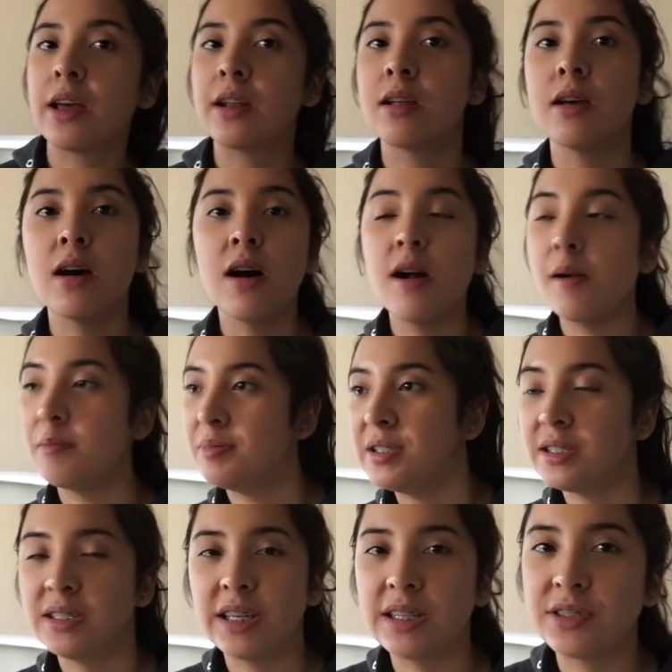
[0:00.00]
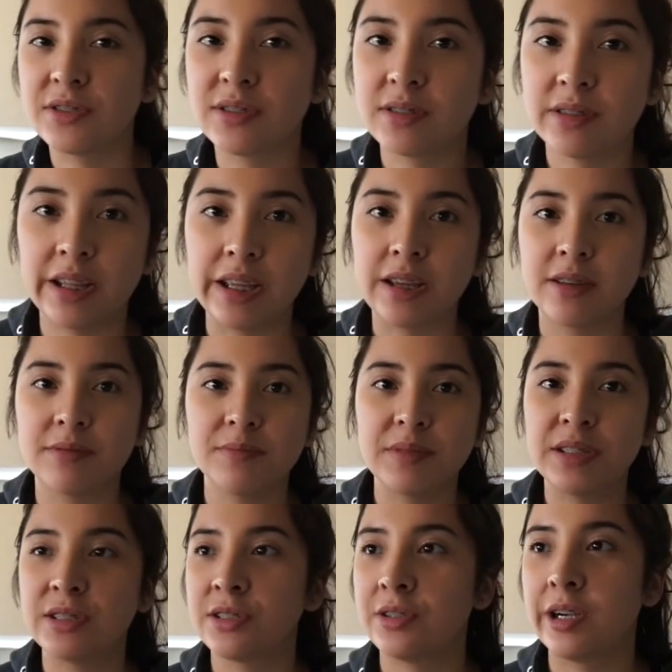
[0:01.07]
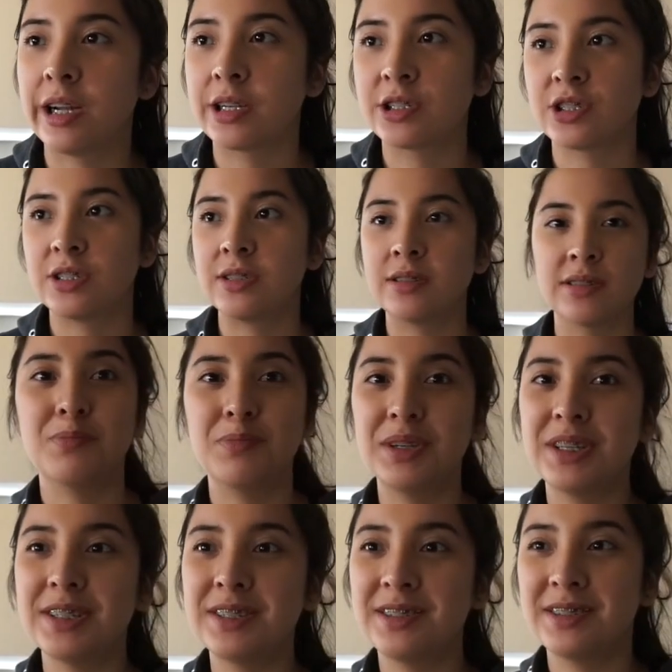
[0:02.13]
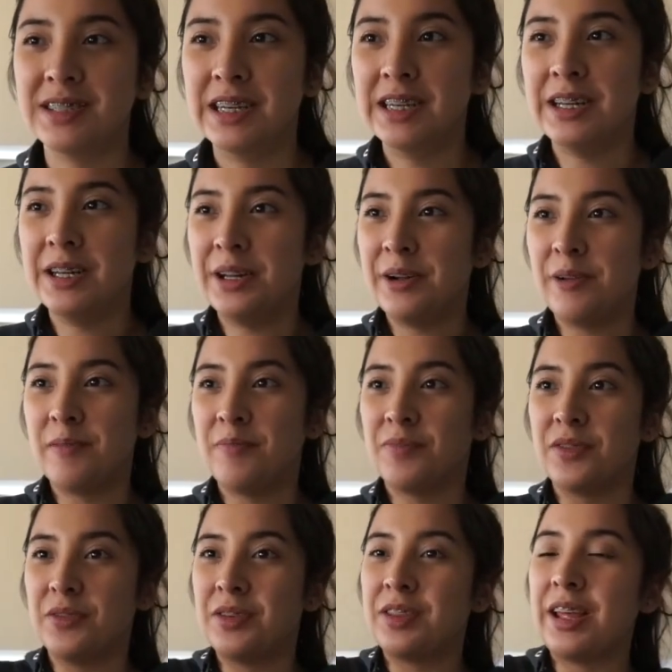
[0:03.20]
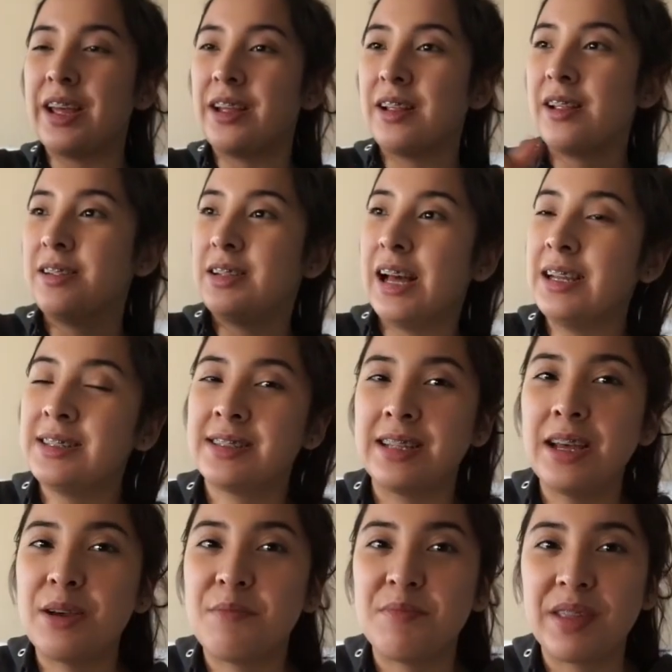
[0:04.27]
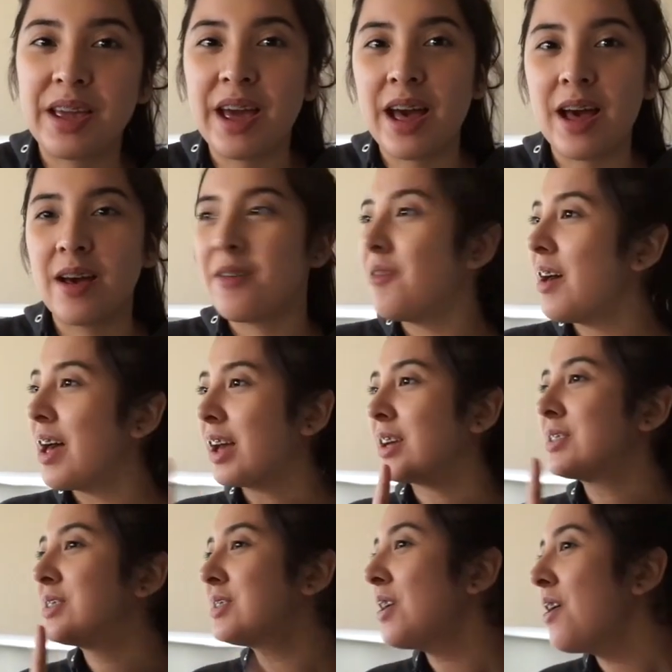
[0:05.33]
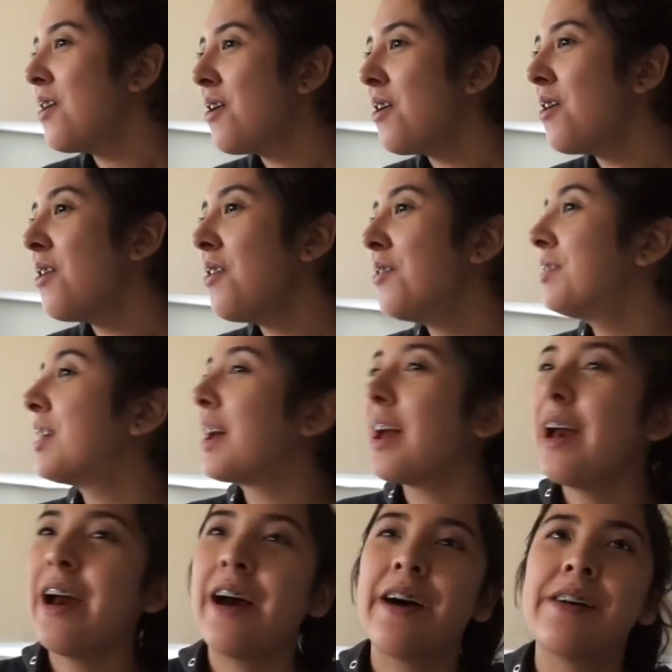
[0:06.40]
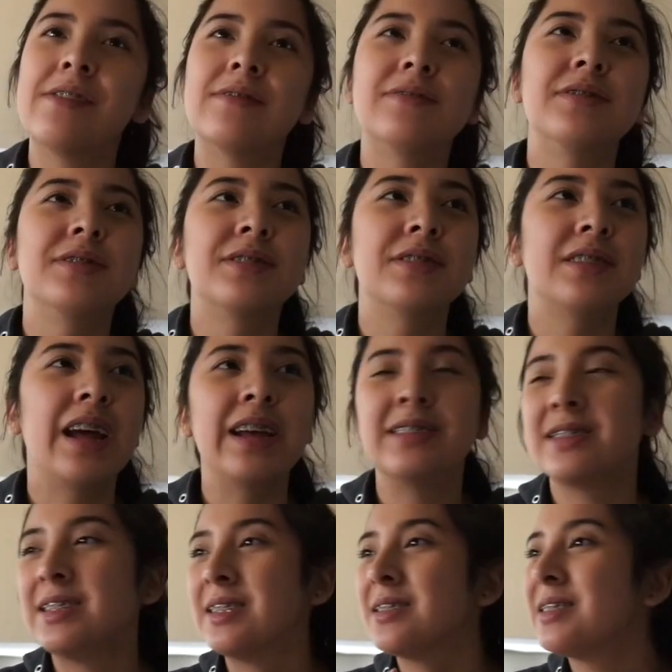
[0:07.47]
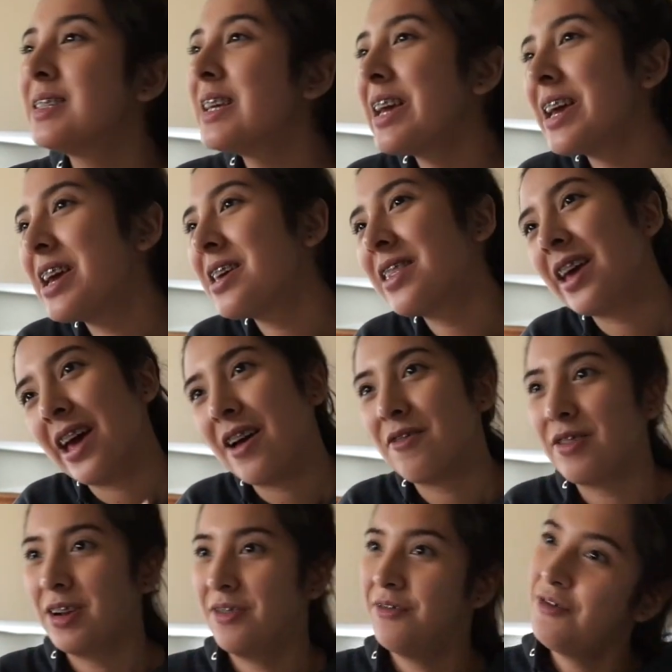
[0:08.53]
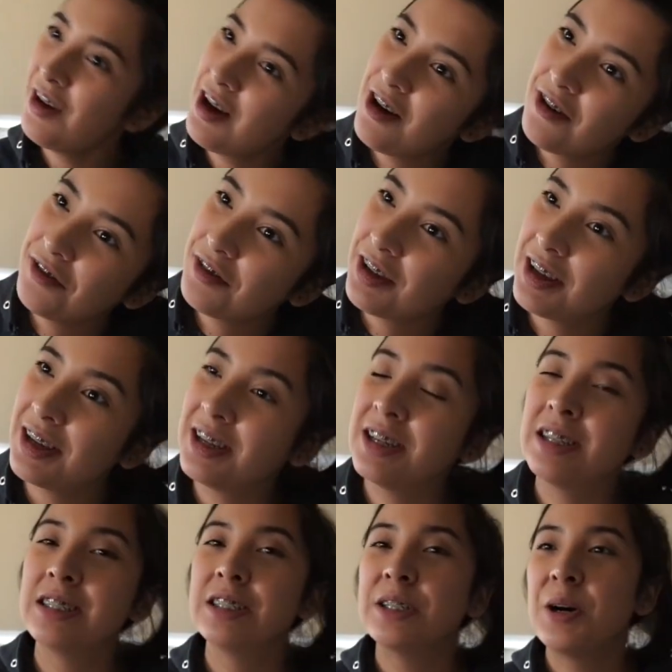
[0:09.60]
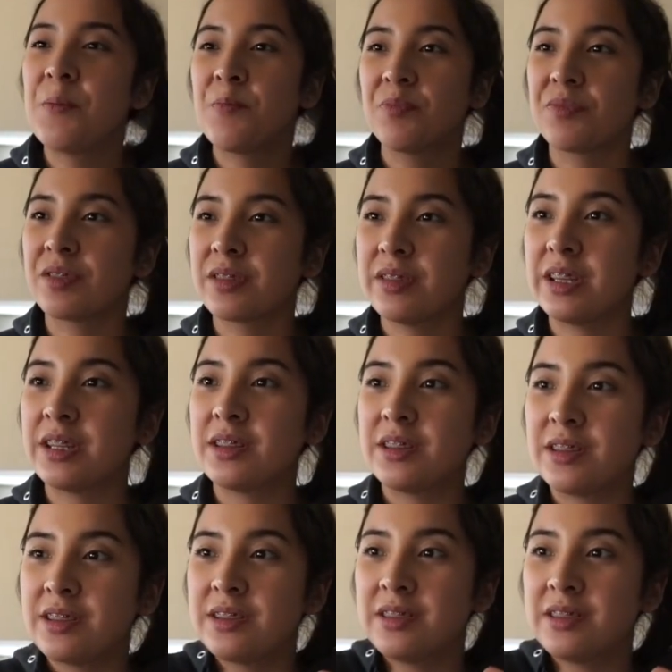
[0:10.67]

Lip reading: and BTS like interactions, because with SM, they have EXO, they have NCT, they have Red Velvet. Like,